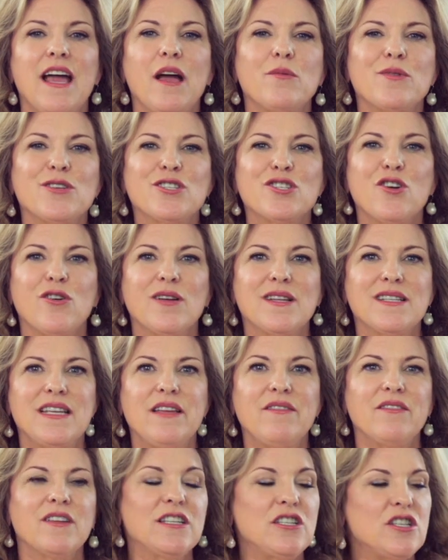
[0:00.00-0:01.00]
that which caused
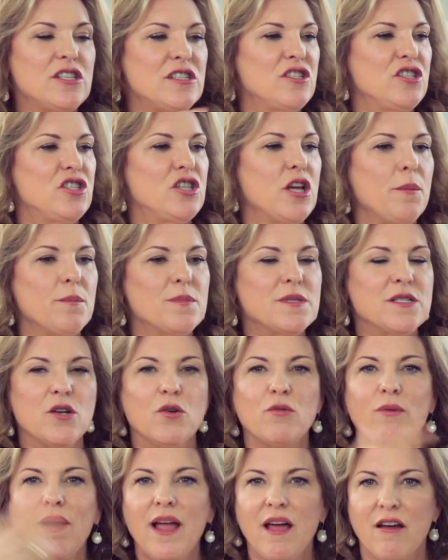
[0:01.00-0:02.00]
evil. It just jumps
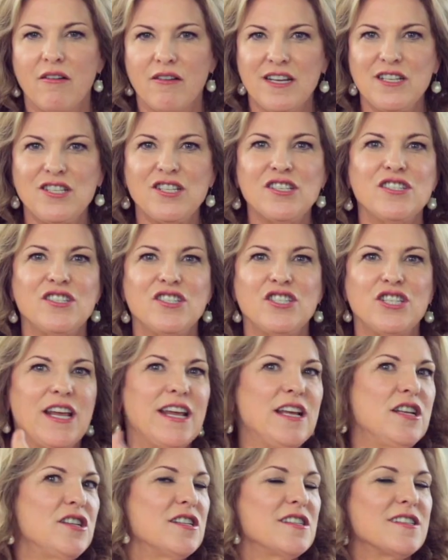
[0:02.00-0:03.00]
around, it just
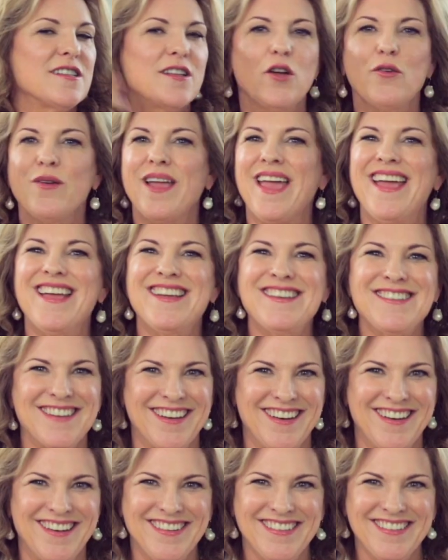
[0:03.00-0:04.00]
changes
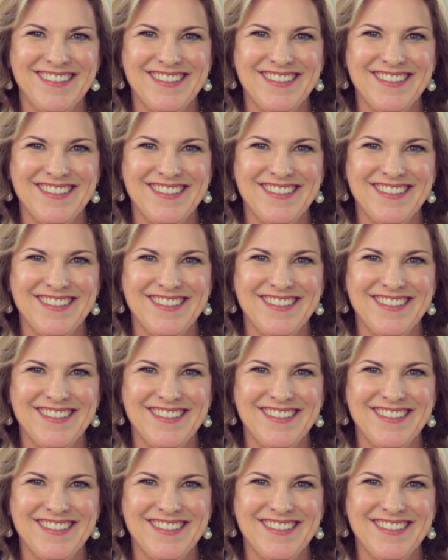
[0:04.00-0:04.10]
location.